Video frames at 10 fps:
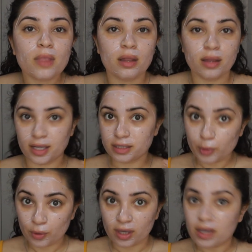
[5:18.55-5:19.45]
like a
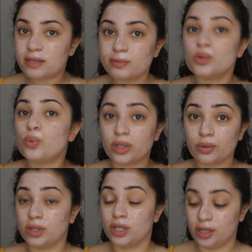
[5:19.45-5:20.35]
smoothie. It smells really,
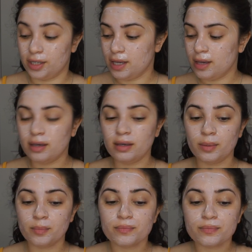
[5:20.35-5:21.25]
really good.
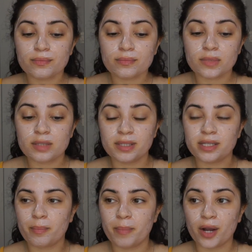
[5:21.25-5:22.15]
It smells
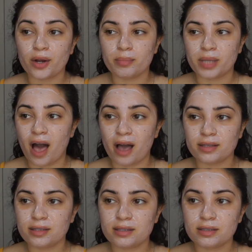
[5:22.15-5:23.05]
like berry
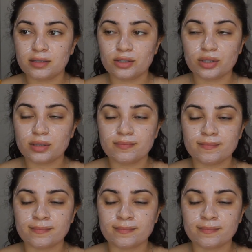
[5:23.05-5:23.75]
blast. It's just,